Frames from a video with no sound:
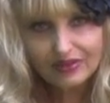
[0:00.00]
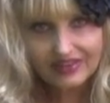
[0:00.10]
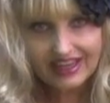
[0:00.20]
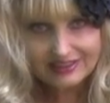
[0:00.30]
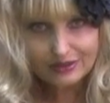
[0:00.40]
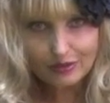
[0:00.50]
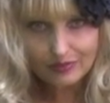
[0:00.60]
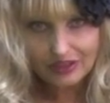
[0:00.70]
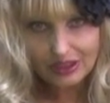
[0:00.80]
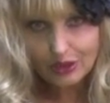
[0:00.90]
But that's
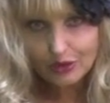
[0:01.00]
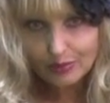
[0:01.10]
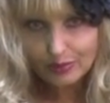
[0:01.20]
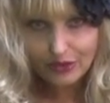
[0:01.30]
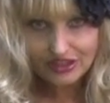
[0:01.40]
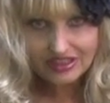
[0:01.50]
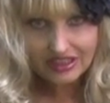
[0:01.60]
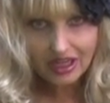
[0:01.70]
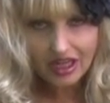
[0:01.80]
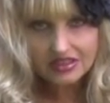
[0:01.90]
not for you, boys
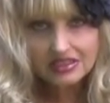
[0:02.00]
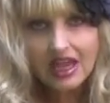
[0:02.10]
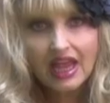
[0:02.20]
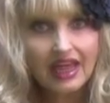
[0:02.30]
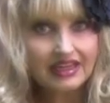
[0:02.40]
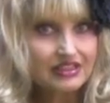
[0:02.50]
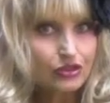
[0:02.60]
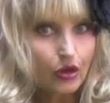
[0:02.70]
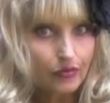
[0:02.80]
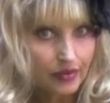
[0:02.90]
and girls, and it's
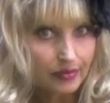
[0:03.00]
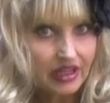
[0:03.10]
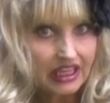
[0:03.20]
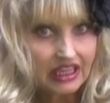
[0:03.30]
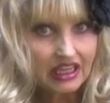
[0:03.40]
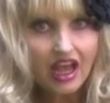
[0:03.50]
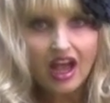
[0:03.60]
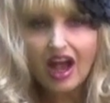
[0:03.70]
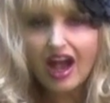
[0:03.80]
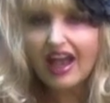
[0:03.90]
not for me.
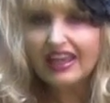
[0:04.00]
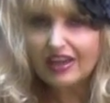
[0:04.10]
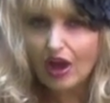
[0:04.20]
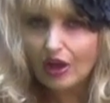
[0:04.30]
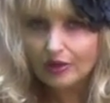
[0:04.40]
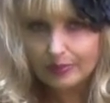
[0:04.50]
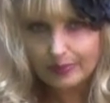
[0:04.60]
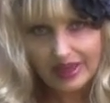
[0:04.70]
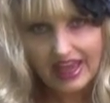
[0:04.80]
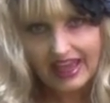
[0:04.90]
I
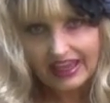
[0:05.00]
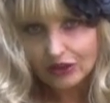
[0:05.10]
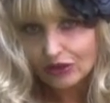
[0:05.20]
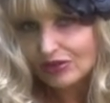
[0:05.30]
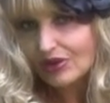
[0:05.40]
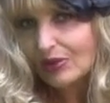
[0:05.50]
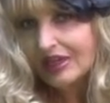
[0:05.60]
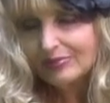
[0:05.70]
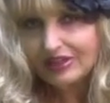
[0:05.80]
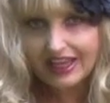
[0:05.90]
can't bear
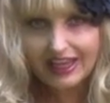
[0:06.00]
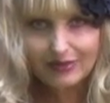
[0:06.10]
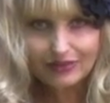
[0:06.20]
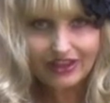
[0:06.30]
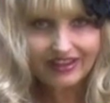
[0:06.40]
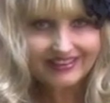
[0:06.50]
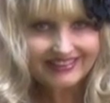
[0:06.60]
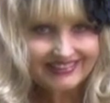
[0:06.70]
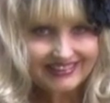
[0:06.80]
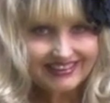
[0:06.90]
controlling behaviour.
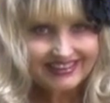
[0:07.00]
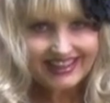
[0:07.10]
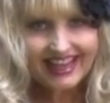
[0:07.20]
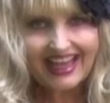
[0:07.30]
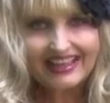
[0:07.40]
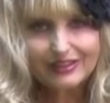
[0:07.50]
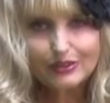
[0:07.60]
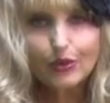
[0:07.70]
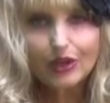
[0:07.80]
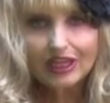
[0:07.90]

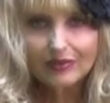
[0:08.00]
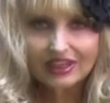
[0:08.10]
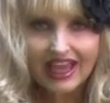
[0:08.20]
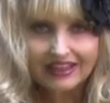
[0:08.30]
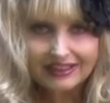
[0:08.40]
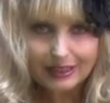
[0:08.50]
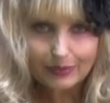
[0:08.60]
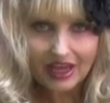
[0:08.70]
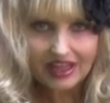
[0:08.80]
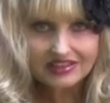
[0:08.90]
And talking of Kanye
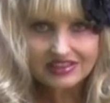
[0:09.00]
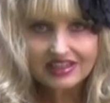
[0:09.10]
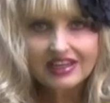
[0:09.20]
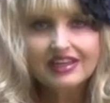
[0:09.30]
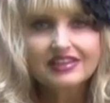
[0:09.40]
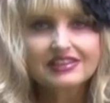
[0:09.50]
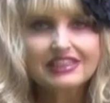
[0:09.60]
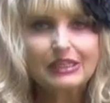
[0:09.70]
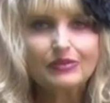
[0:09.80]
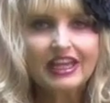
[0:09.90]
West,
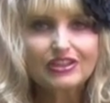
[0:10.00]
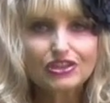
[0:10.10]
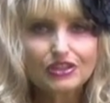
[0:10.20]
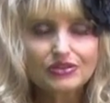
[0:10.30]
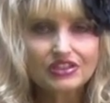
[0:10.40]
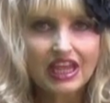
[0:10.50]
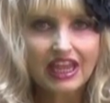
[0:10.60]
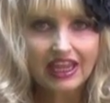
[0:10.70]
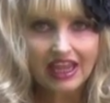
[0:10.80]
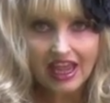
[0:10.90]
see you next
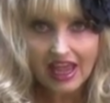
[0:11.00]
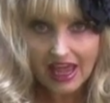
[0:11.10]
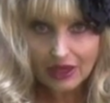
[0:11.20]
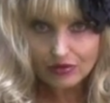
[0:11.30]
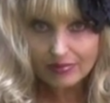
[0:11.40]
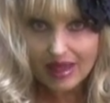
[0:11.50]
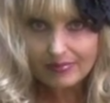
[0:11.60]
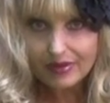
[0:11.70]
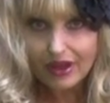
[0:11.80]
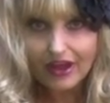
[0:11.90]
Tuesday. And
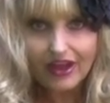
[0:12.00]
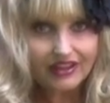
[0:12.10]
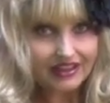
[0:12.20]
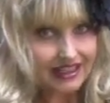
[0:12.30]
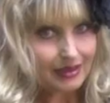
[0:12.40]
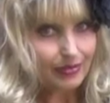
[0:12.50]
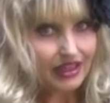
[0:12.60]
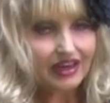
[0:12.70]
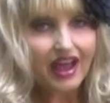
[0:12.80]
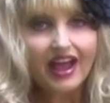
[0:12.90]
remember, keep
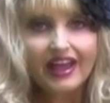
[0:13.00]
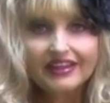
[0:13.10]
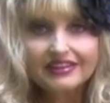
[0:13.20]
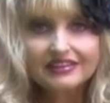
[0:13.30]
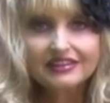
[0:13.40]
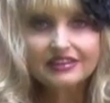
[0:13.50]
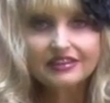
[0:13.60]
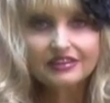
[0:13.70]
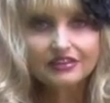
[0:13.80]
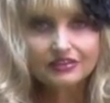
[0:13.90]
it light!